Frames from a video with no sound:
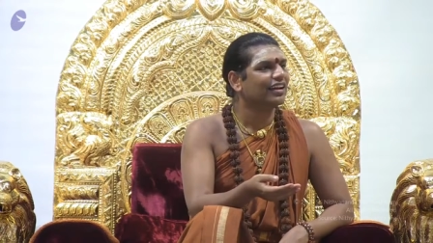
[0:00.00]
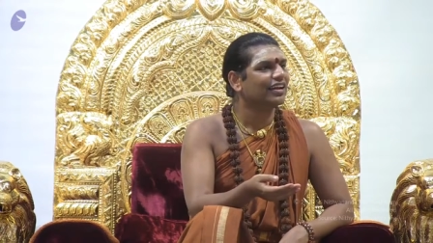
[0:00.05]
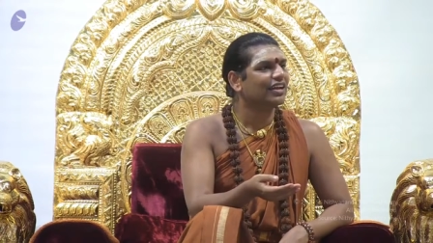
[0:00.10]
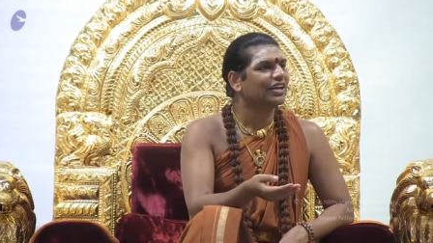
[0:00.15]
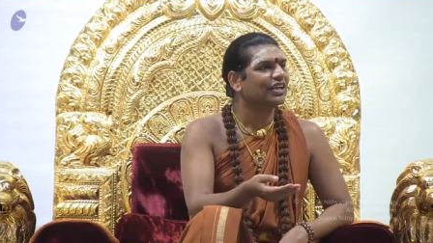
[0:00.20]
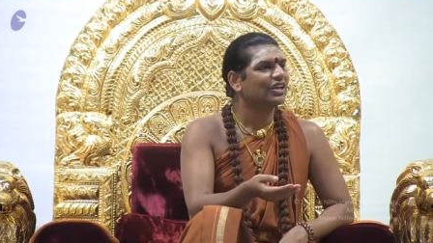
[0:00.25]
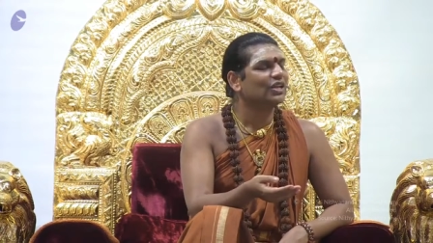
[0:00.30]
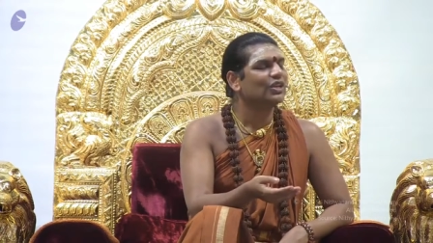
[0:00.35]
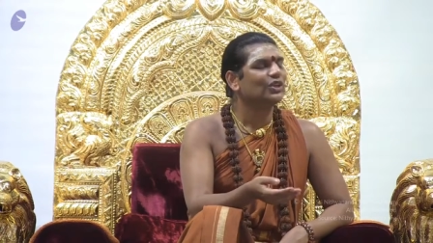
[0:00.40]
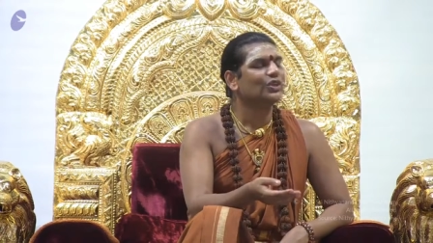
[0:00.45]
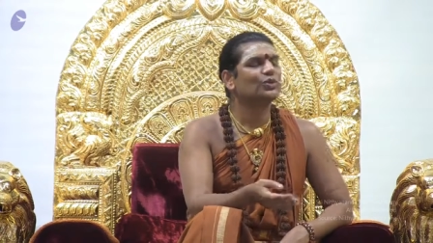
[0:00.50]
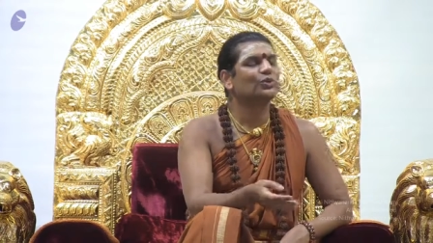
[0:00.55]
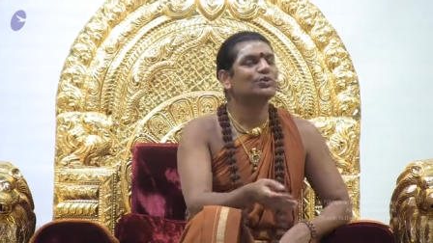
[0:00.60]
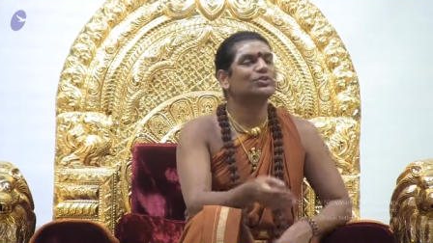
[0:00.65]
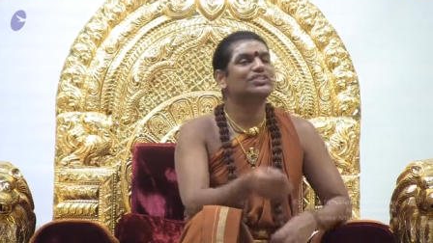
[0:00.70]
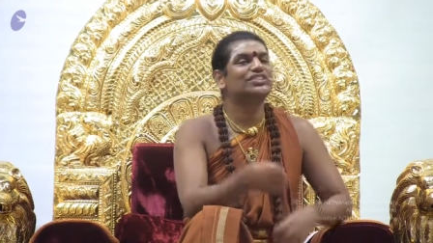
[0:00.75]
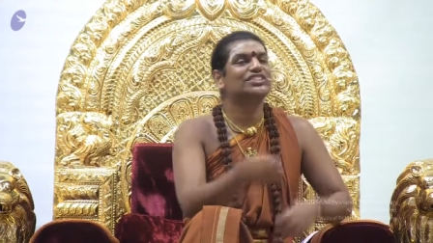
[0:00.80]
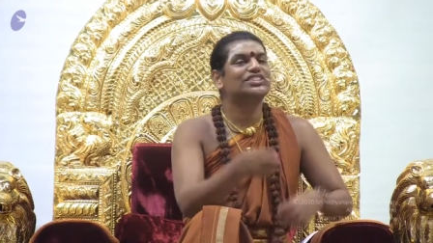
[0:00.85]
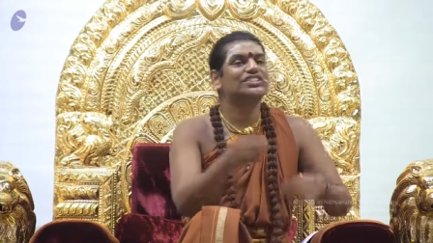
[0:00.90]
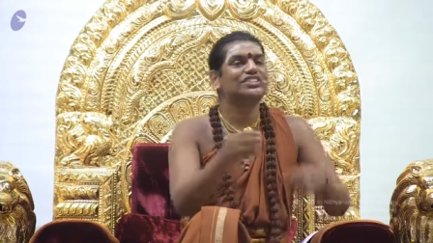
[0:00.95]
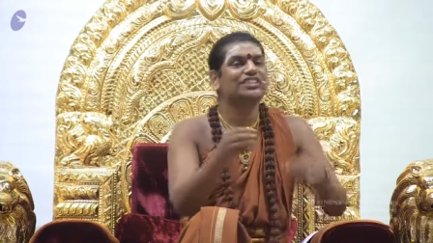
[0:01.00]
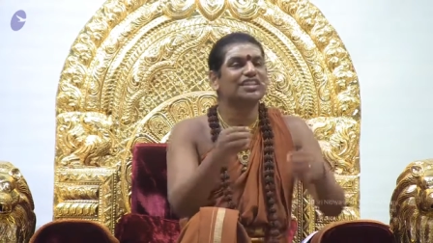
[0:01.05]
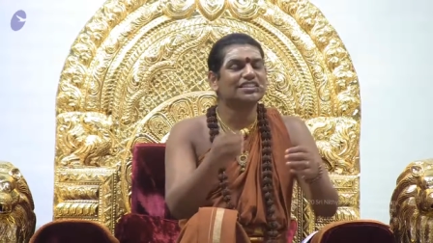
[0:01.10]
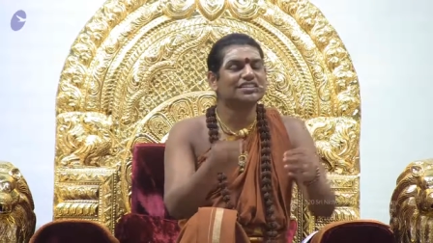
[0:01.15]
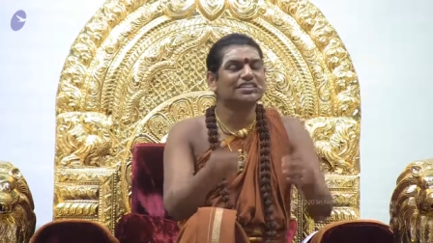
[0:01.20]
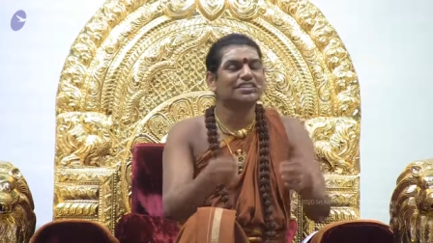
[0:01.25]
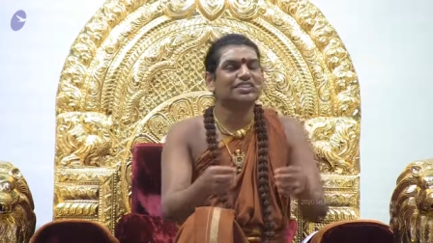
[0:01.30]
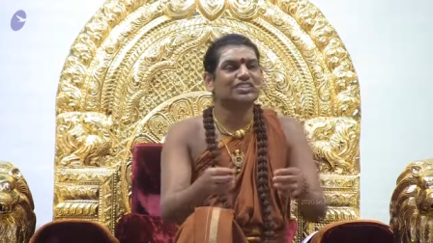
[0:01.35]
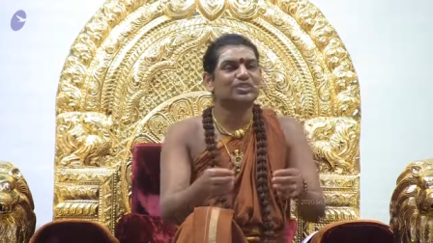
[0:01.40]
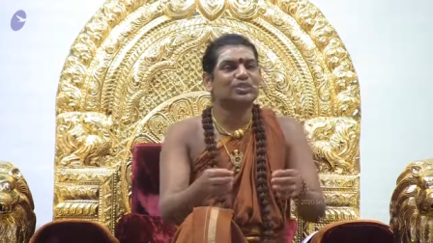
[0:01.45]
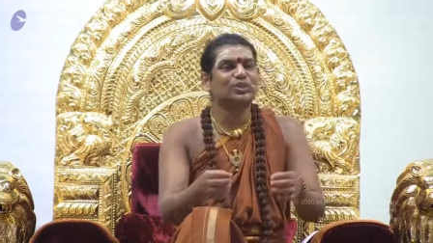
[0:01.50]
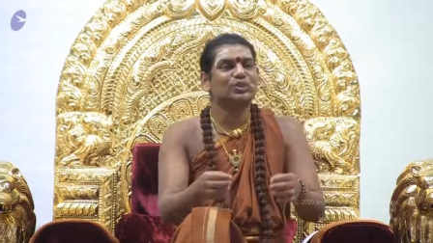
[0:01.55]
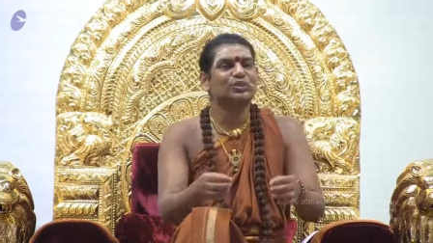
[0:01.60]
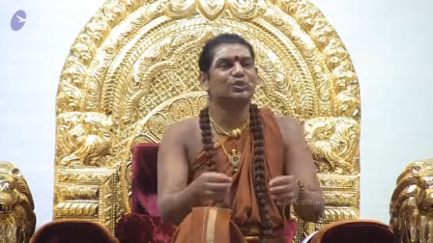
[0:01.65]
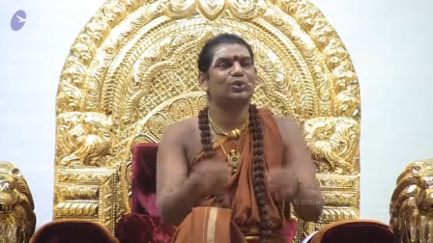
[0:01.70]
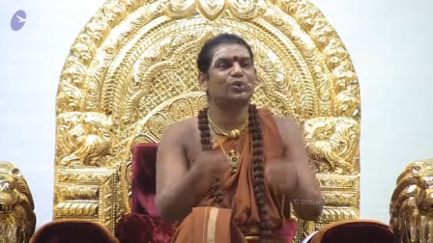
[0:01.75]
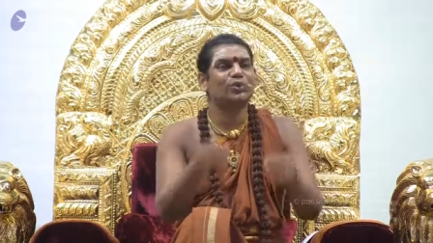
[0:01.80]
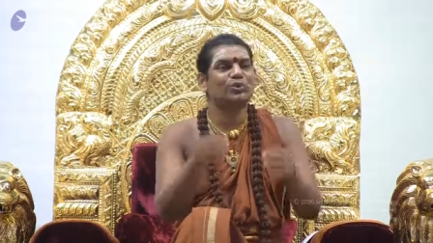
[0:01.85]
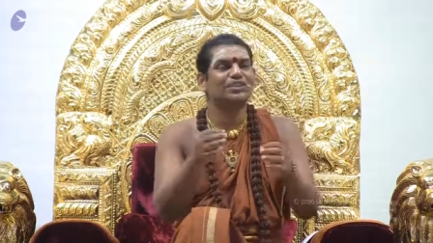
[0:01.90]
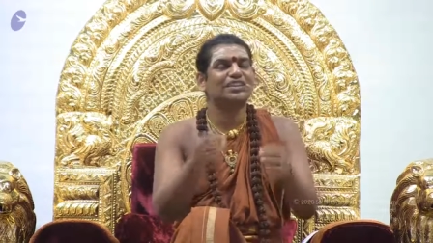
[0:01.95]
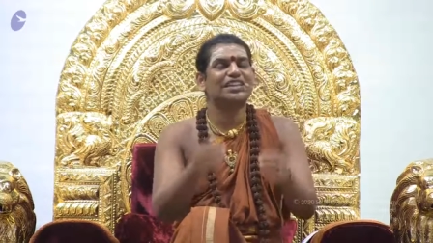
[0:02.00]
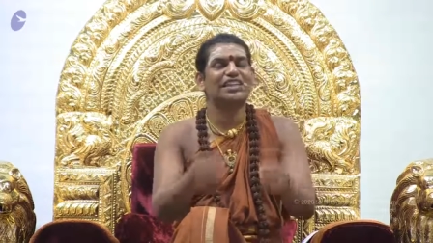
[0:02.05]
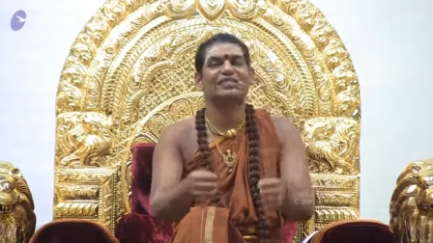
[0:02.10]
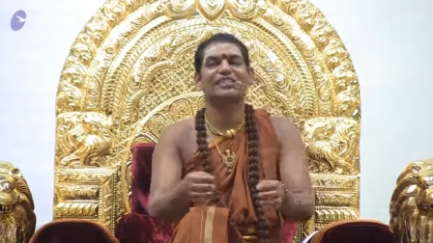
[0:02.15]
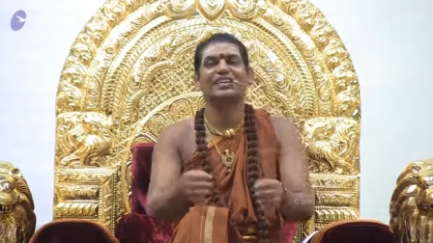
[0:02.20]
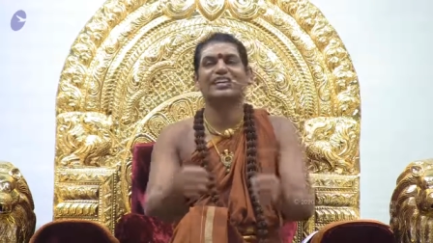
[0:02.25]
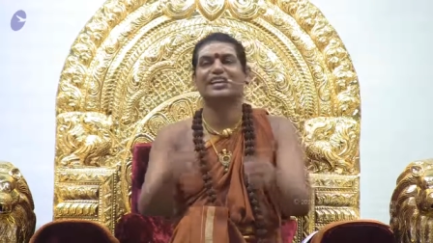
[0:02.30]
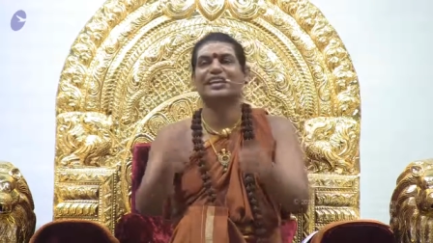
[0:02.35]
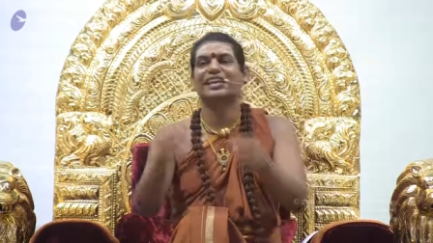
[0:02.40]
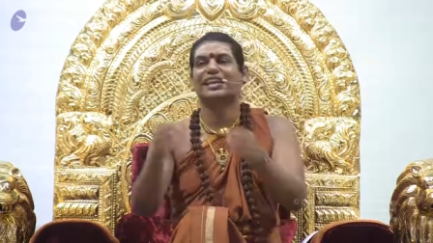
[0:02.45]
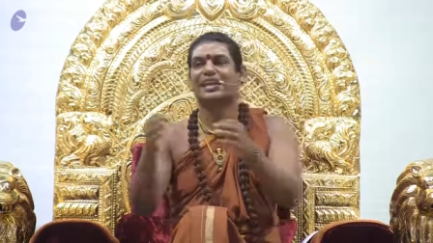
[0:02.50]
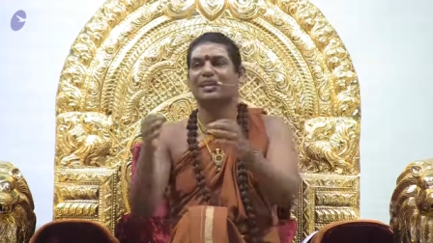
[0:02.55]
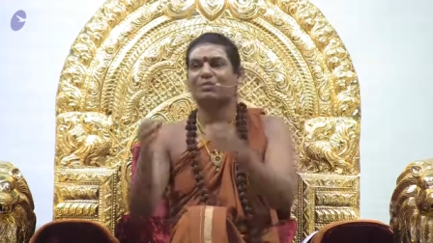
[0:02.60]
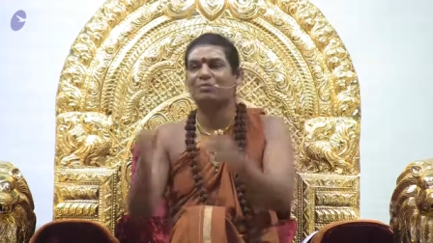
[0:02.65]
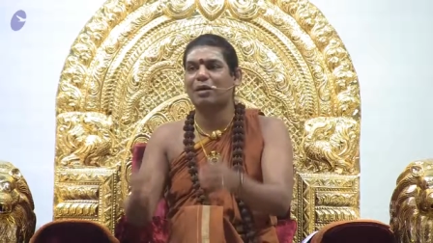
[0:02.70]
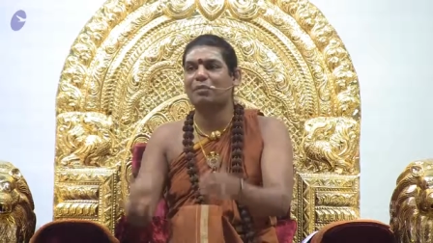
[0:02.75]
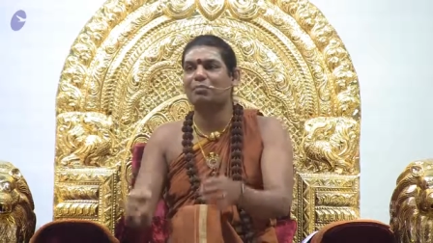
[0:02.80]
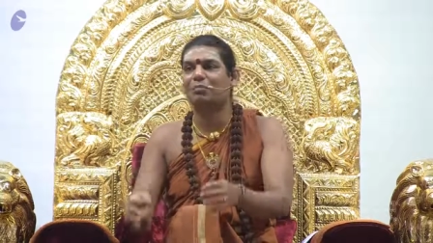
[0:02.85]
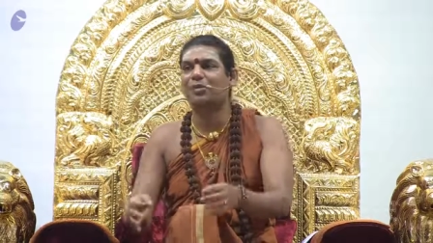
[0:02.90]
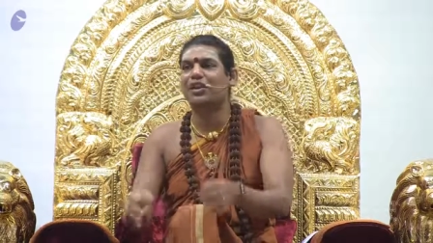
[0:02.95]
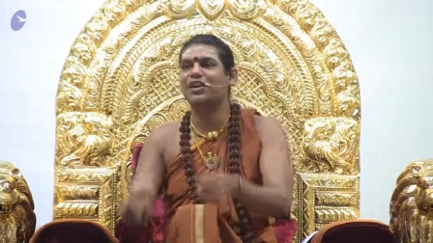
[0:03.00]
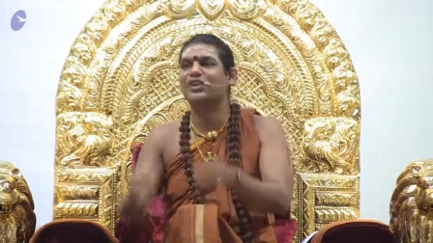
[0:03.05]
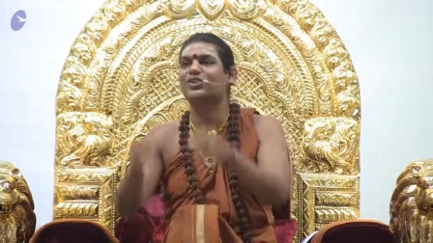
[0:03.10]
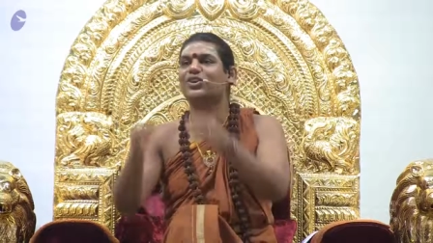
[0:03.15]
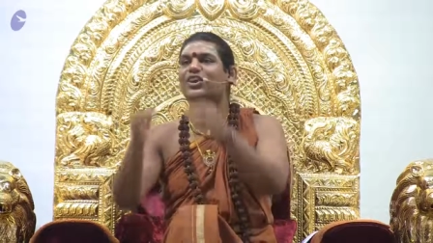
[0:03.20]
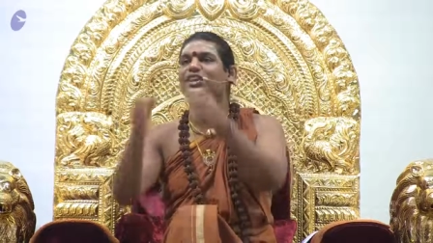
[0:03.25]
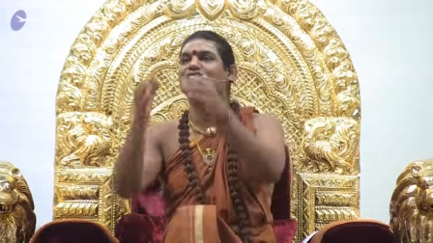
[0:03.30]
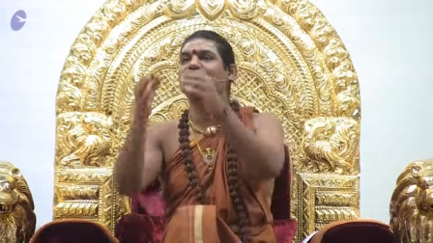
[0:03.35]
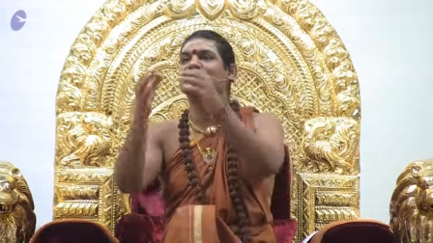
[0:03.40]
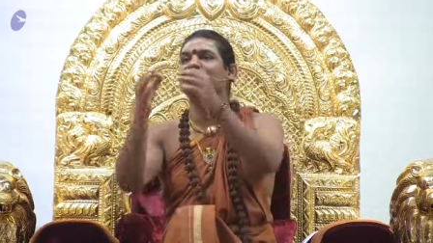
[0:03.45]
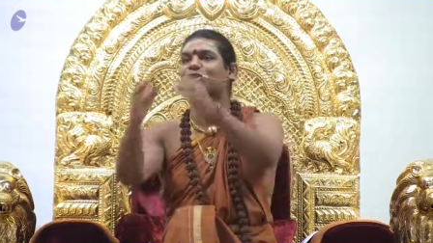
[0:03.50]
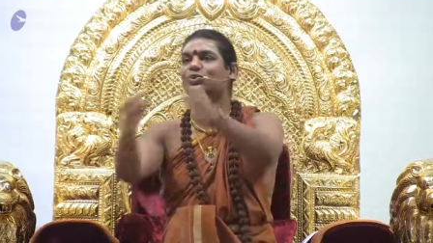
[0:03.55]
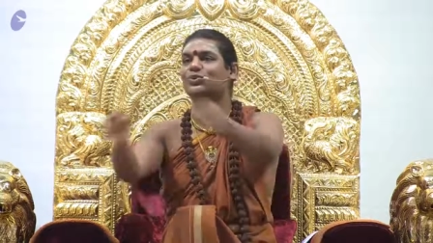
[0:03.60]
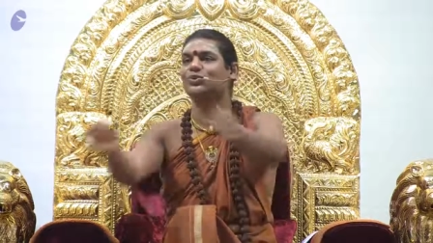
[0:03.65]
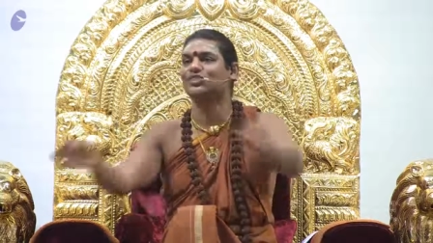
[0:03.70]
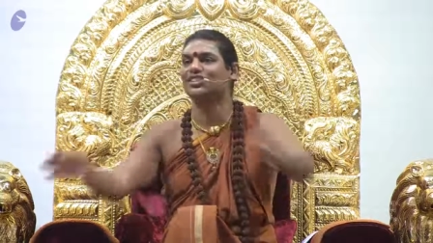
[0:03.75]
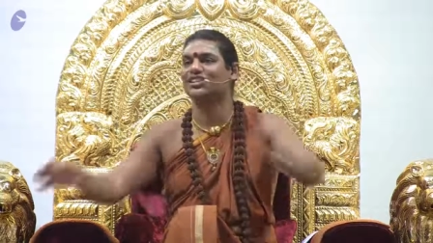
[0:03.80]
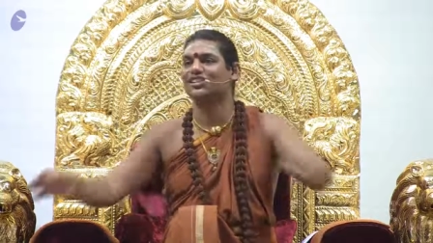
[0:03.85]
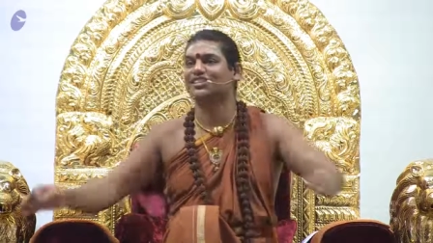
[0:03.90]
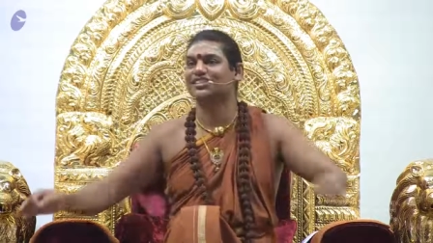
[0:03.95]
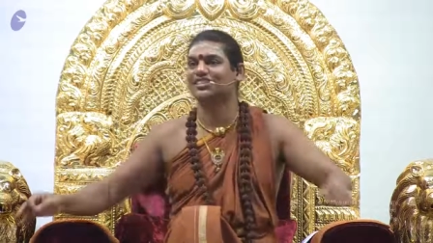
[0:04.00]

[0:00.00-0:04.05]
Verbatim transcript: You just don't even remember to execute it.